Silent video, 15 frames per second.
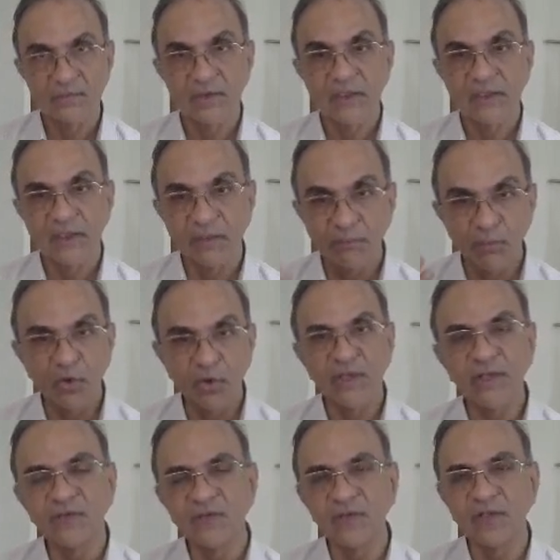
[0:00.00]
The bone
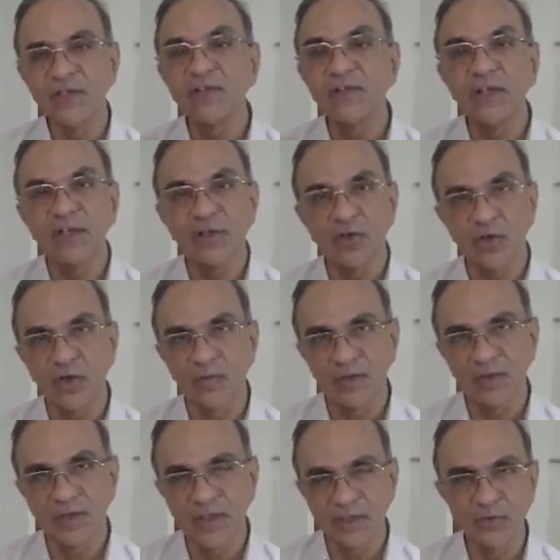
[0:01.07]
density is near normal.
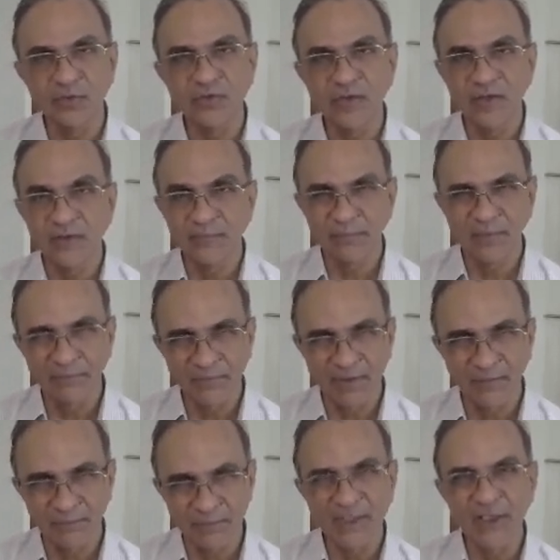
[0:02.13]
I don't say it's
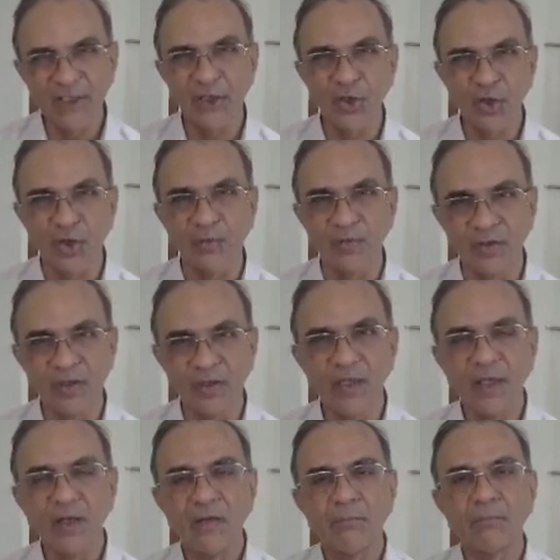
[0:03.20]
completely normal,
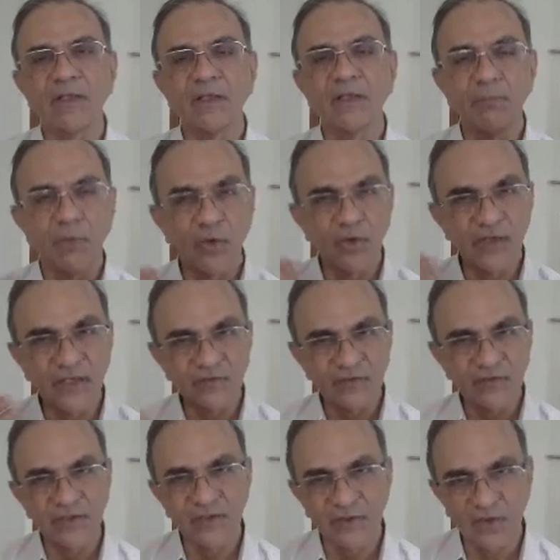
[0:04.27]
but the bone
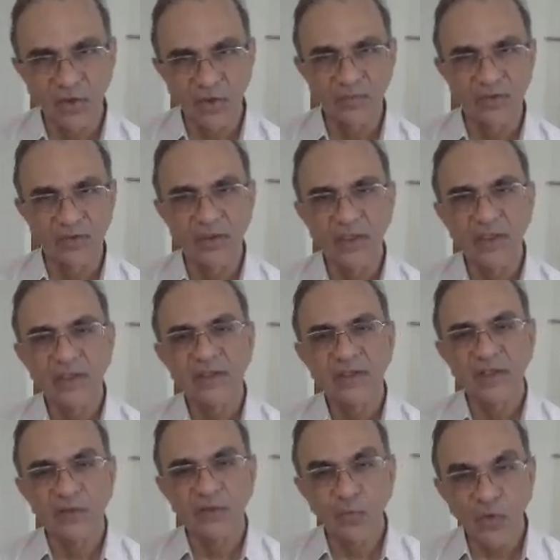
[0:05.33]
density is normal. There
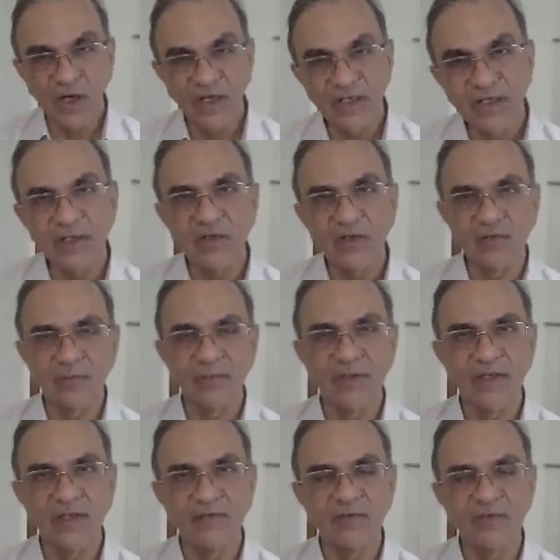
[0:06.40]
is widening of the
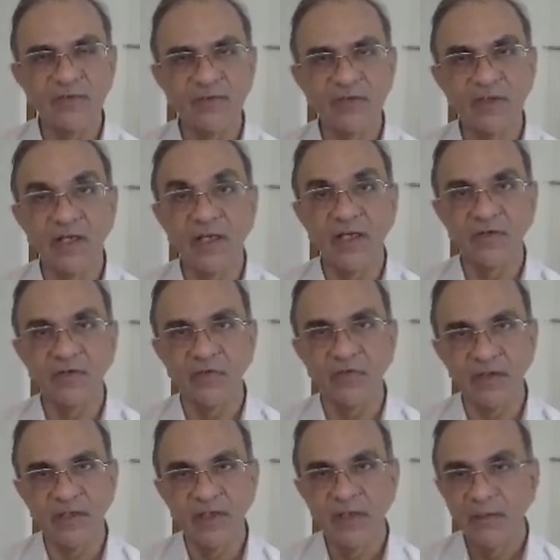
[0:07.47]
metaphysis, I
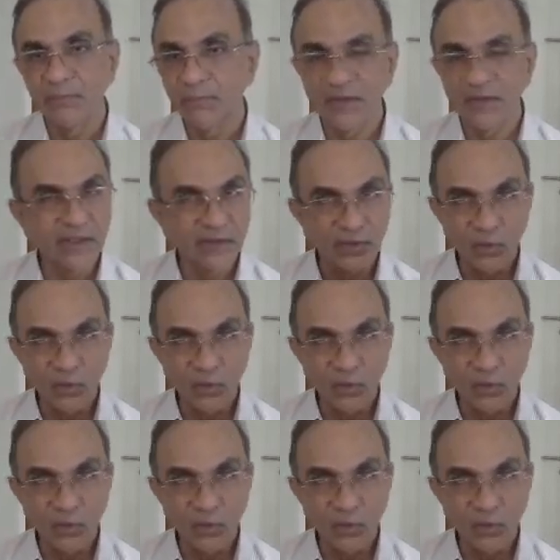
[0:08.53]
agree, but there is